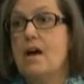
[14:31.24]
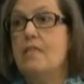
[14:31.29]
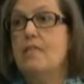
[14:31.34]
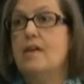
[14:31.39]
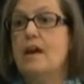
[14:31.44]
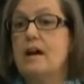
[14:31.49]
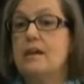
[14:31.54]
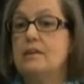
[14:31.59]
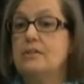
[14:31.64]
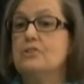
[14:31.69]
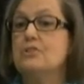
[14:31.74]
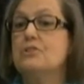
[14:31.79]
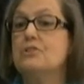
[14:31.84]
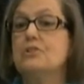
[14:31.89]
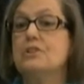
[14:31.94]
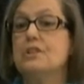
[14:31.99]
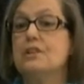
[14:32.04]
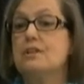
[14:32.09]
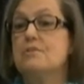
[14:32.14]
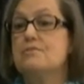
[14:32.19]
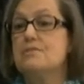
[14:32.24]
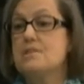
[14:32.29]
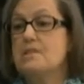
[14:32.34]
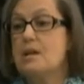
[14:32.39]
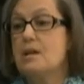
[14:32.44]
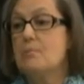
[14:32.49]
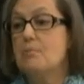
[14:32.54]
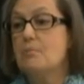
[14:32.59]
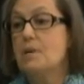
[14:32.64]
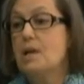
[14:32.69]
And that in turn gives
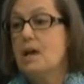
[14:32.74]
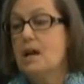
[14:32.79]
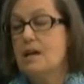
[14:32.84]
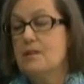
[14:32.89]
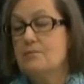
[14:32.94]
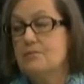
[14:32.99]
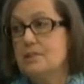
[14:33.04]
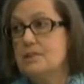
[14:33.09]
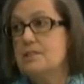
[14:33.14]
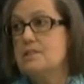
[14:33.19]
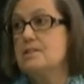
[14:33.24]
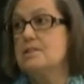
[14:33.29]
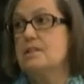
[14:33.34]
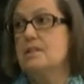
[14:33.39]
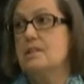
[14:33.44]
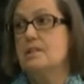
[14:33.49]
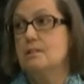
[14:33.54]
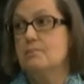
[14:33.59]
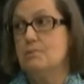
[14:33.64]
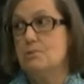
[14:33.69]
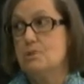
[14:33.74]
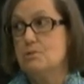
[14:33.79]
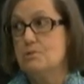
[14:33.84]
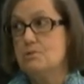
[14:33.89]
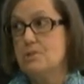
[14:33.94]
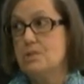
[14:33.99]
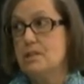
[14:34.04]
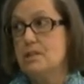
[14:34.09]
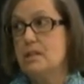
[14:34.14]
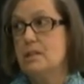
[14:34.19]
them confidence to keep
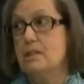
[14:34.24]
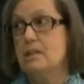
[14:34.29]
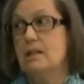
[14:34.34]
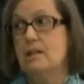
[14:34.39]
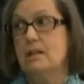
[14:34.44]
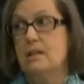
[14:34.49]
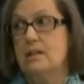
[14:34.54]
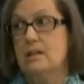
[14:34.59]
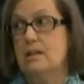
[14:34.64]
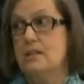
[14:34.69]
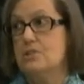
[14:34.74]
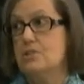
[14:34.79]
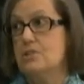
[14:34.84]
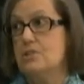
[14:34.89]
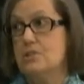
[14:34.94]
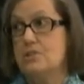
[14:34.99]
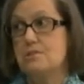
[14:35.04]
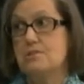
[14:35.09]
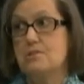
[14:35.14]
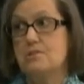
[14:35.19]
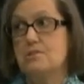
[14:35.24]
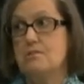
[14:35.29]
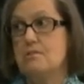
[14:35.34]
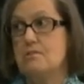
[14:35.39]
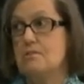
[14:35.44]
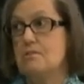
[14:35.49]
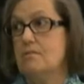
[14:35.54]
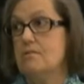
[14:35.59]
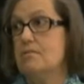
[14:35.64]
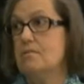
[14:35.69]
using it and mm-hmm. it just
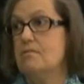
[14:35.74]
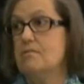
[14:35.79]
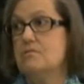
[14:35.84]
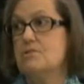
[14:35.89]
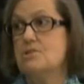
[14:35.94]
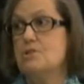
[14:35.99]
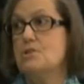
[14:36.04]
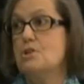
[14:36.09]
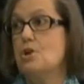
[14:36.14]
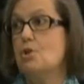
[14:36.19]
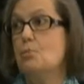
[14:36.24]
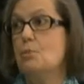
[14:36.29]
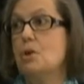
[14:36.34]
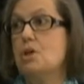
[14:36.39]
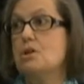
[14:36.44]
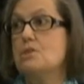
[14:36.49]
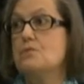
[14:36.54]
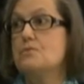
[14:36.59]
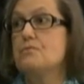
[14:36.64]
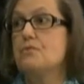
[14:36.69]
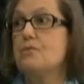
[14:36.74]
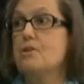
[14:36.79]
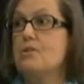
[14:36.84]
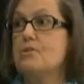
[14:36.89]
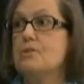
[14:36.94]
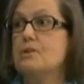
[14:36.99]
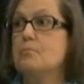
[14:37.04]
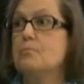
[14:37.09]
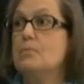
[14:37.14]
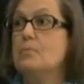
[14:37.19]
snowballs for
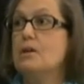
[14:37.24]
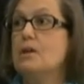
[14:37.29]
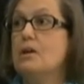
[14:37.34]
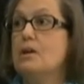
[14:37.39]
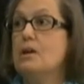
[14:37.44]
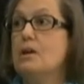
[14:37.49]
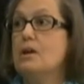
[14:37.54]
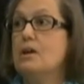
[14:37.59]
them. Wow.